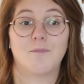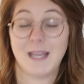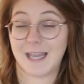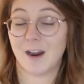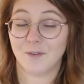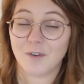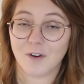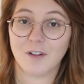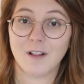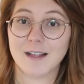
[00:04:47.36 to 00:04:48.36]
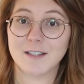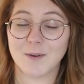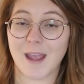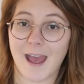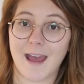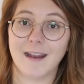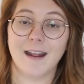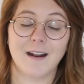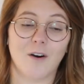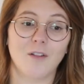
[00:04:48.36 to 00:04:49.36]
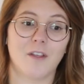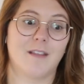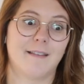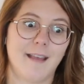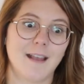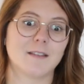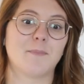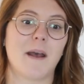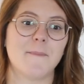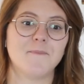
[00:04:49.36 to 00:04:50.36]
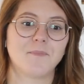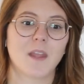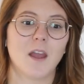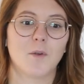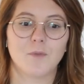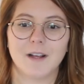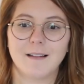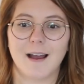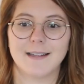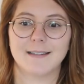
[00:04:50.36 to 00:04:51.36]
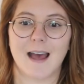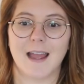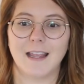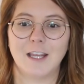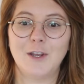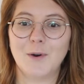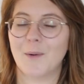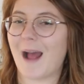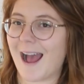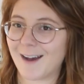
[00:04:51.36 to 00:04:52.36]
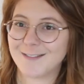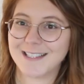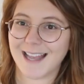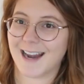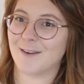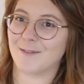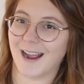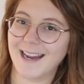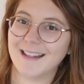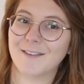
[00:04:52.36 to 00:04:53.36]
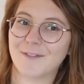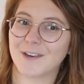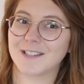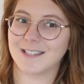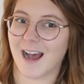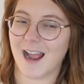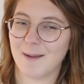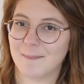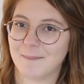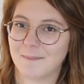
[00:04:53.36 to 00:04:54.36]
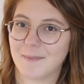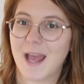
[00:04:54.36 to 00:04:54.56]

Be careful as you can and all these things, but realize that you don't have to get it right the first time.